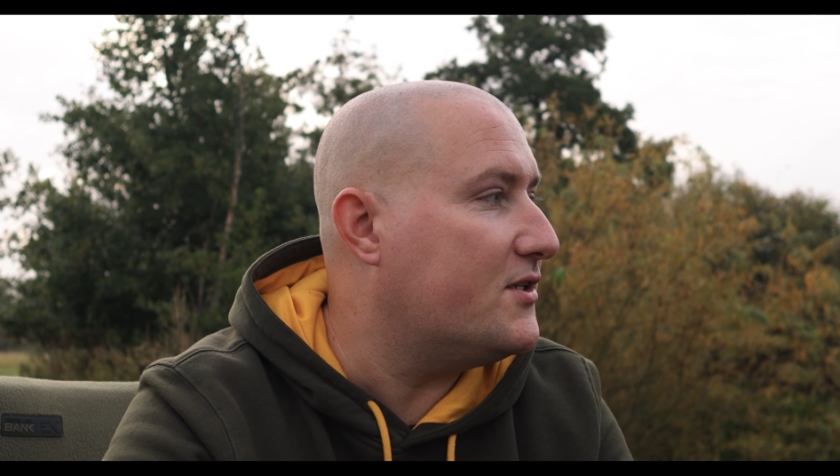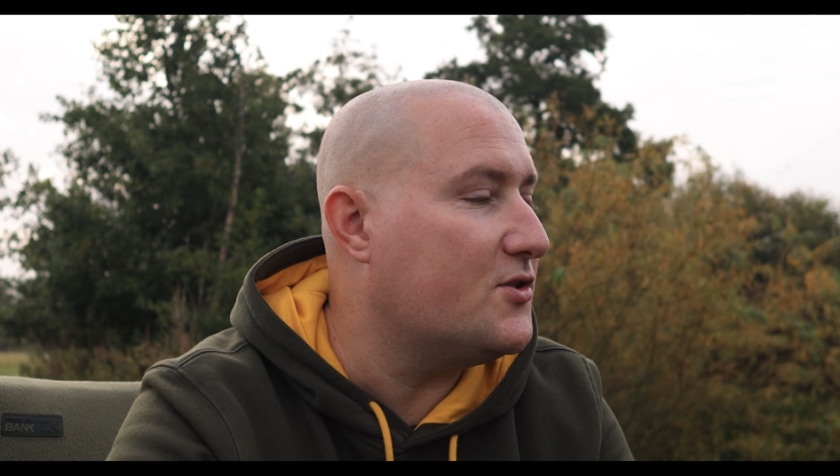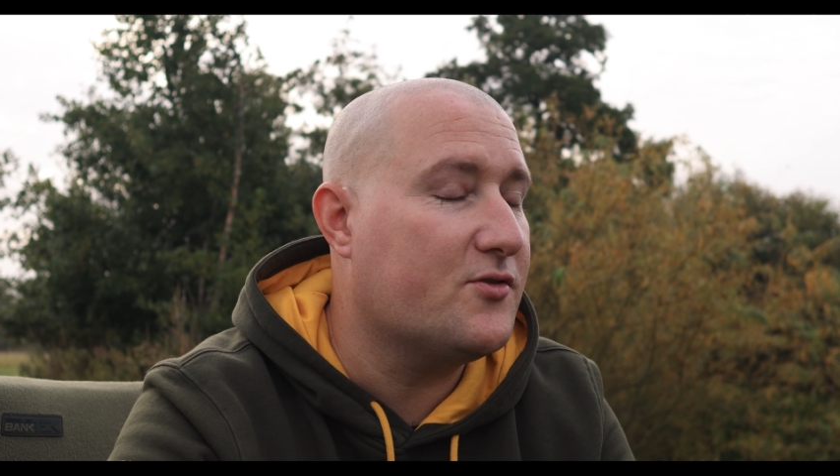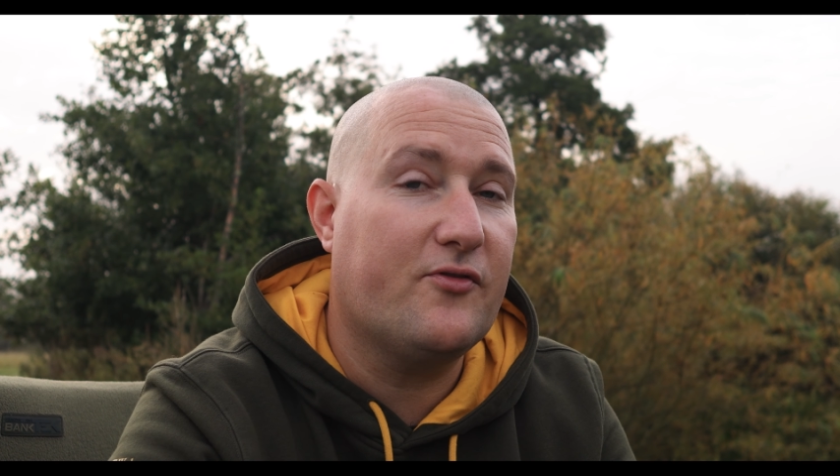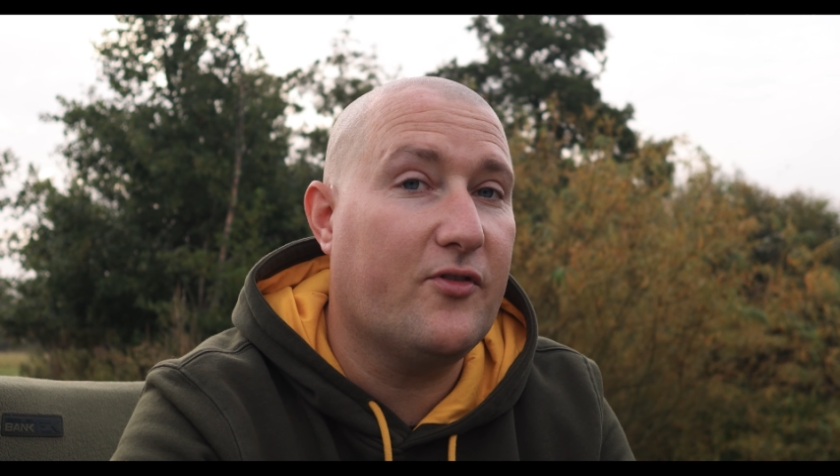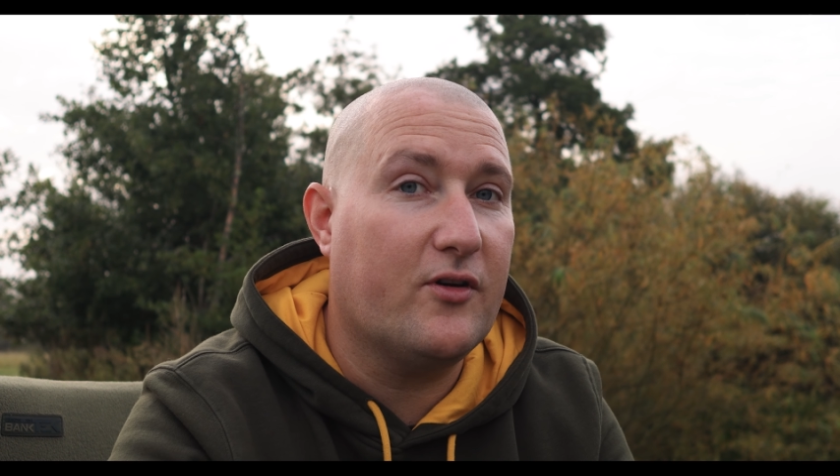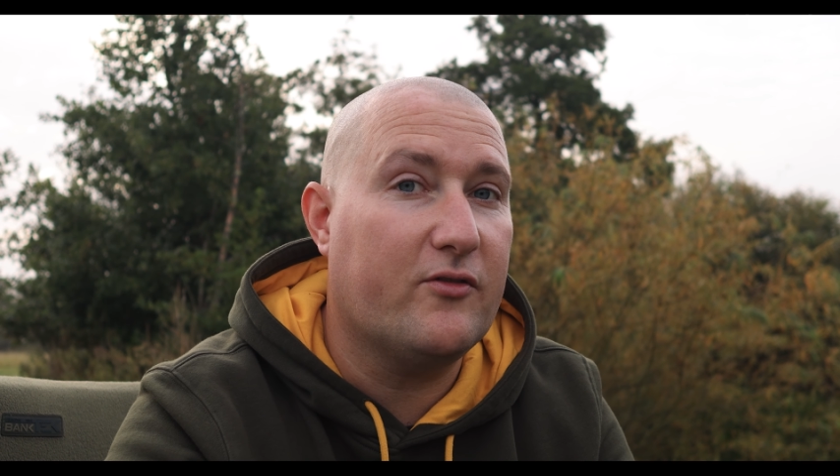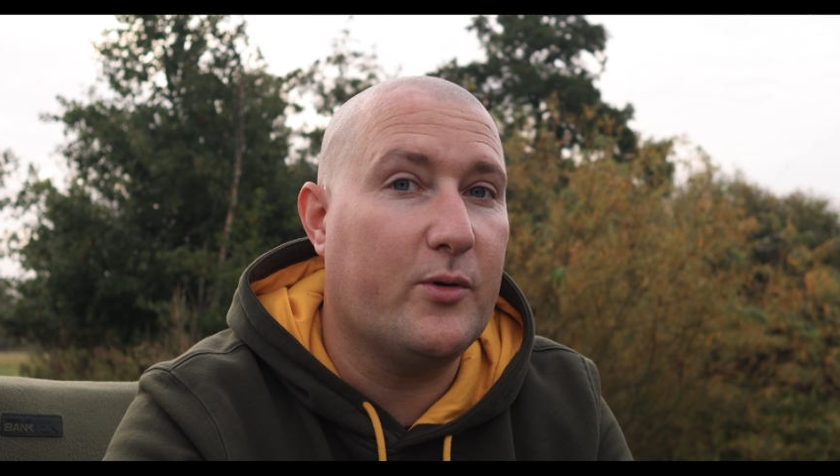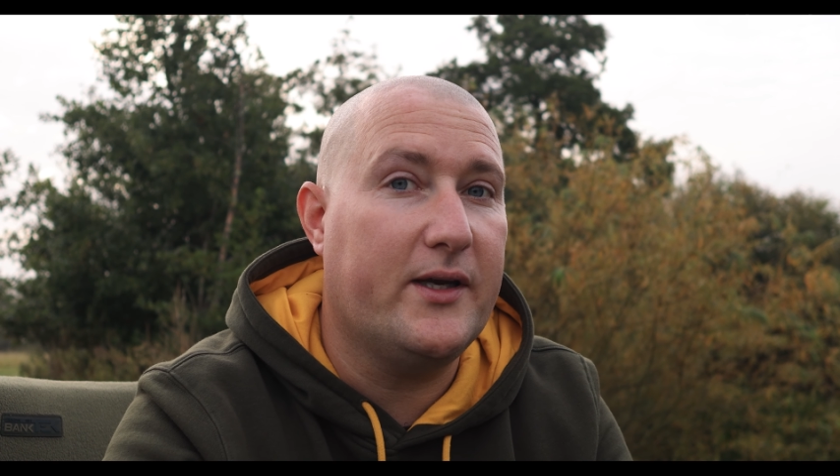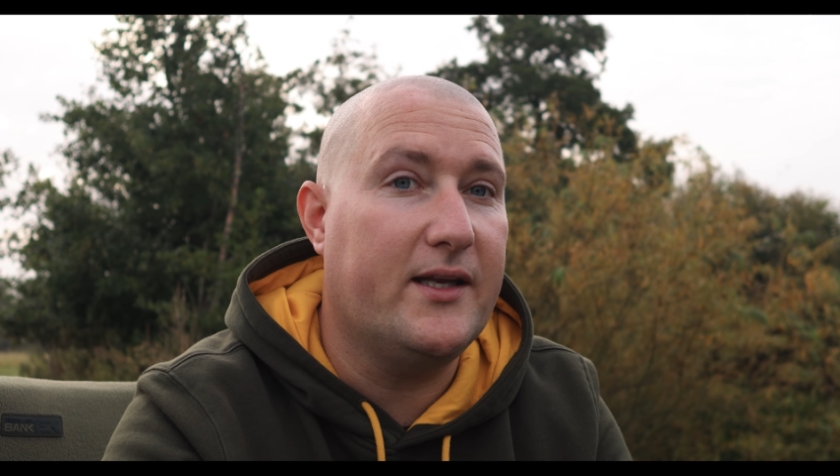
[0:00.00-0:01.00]
It's just full
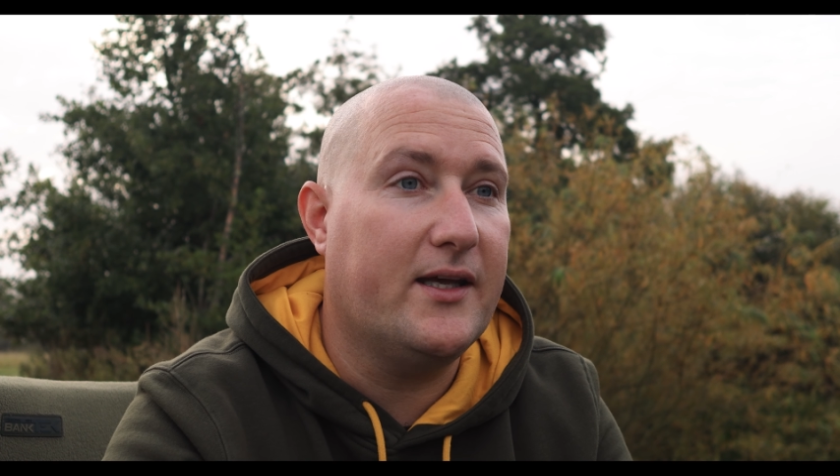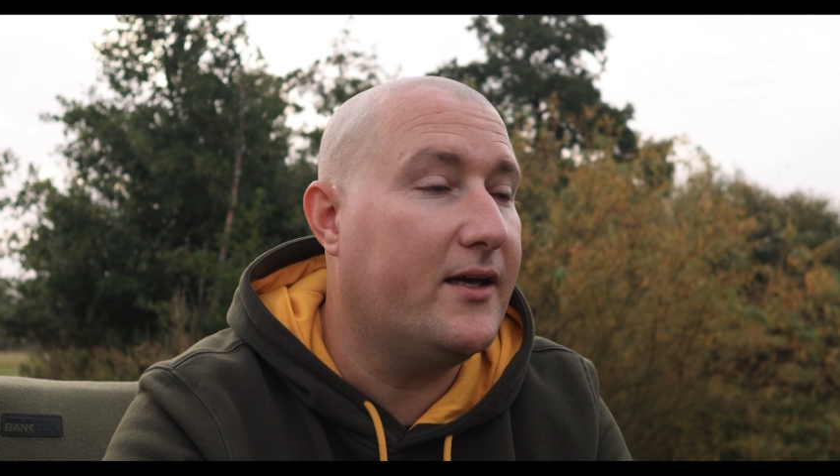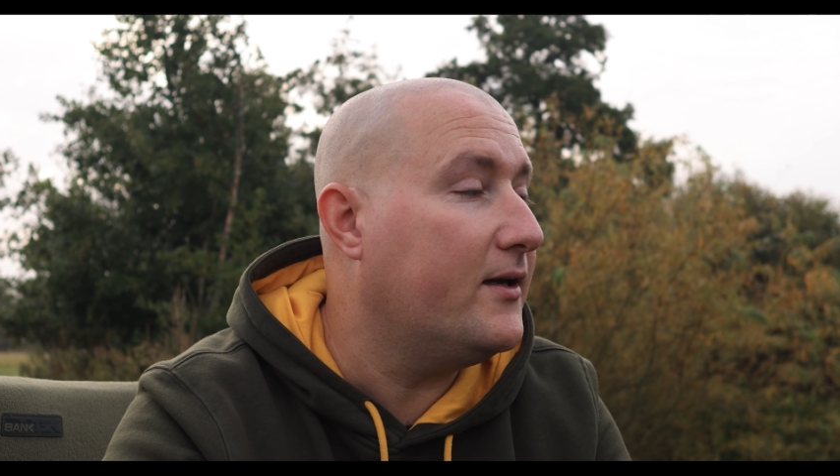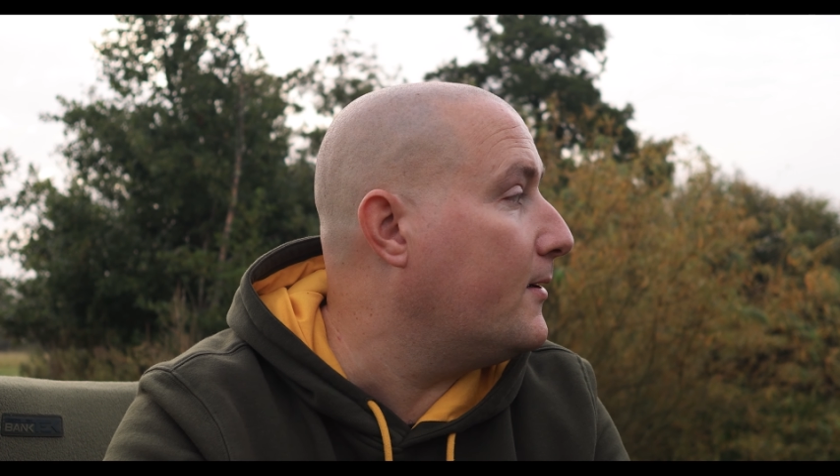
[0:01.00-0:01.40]
of weed here.